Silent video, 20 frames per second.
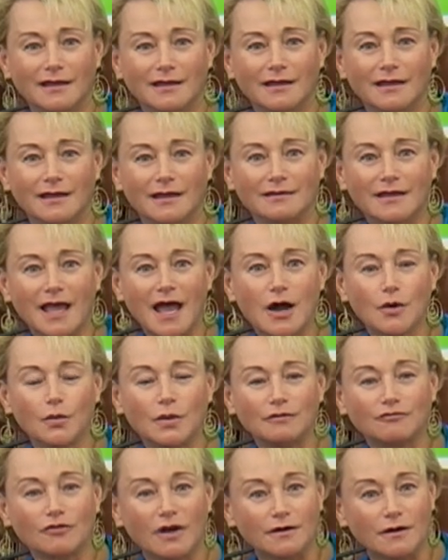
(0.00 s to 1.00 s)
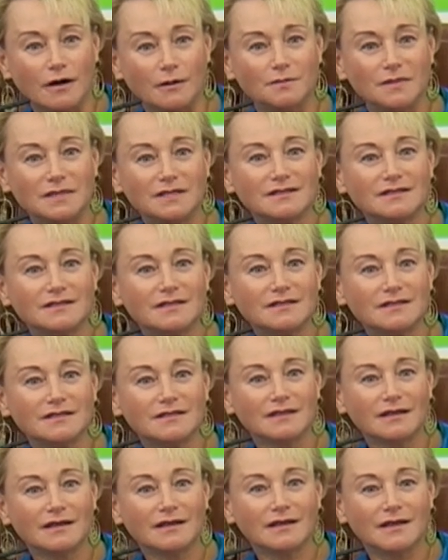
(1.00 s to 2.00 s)
in how we run our business,
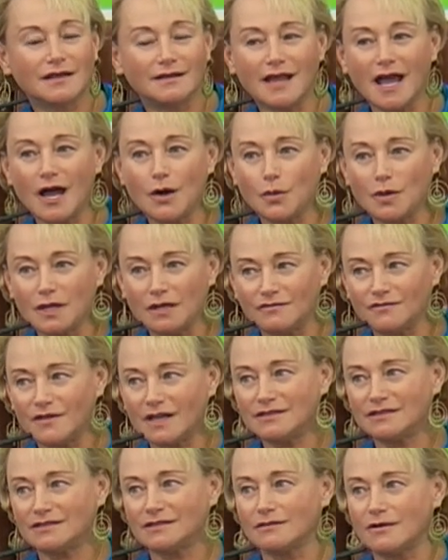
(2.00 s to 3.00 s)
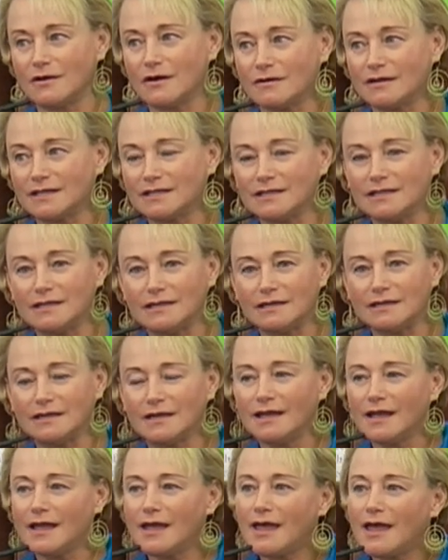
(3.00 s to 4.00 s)
in how we invest in R&D,
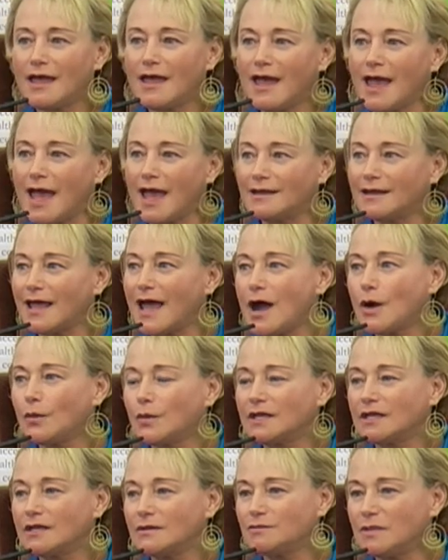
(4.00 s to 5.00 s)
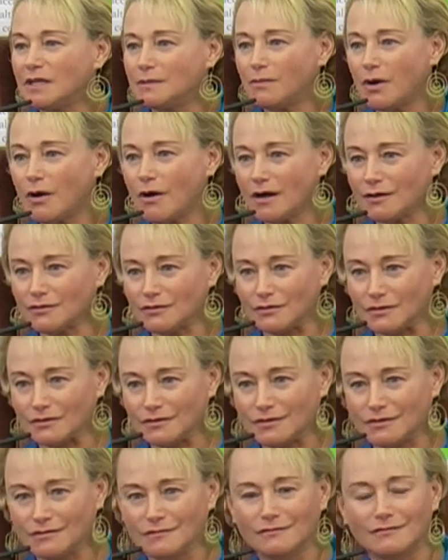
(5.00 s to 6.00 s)
and how we can be
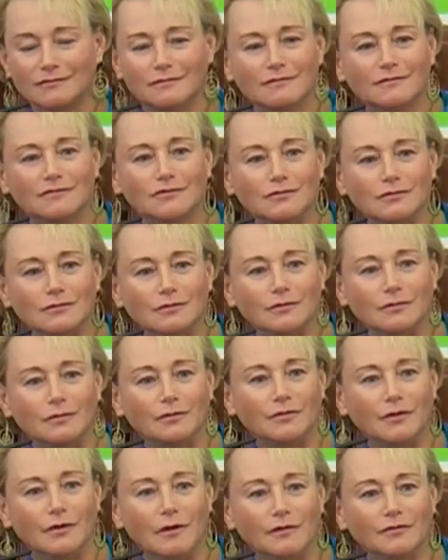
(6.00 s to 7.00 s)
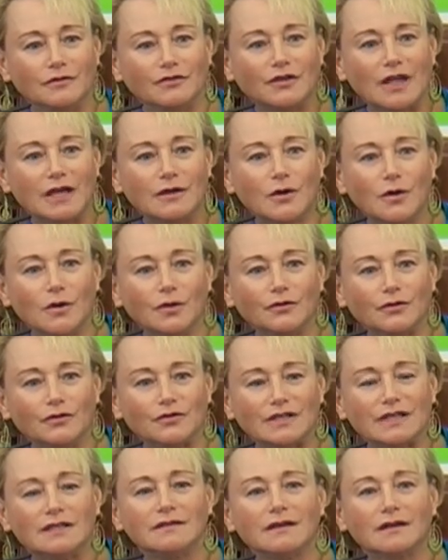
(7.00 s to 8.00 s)
partners to the
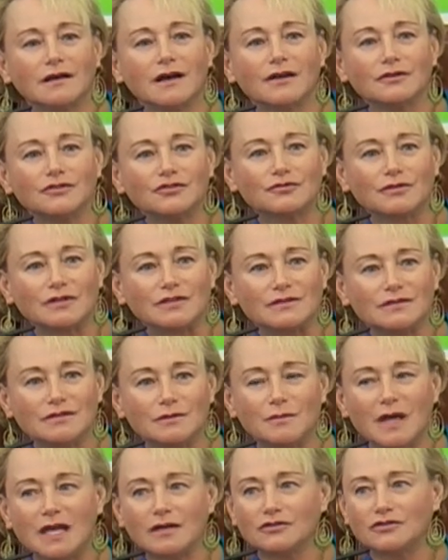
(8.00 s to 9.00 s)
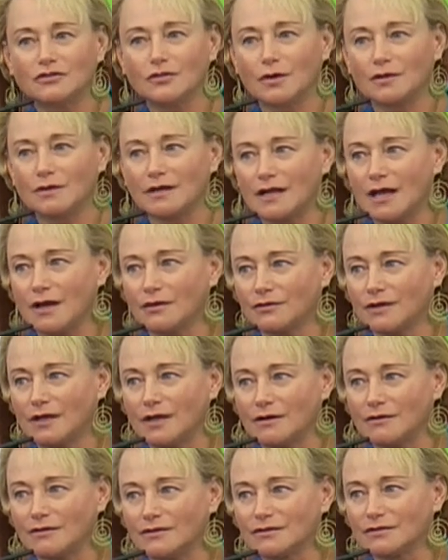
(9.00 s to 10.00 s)
stakeholders in the countries to make sure that
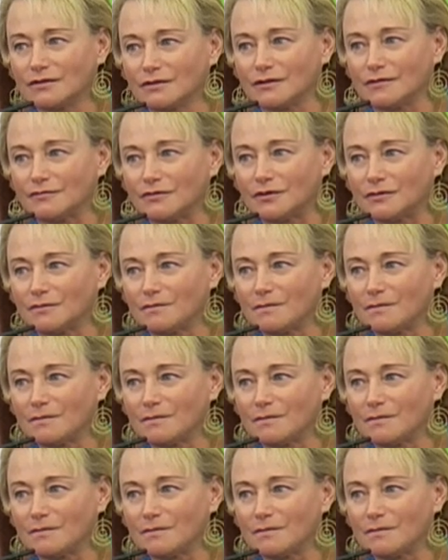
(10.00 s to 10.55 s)
healthcare is delivered.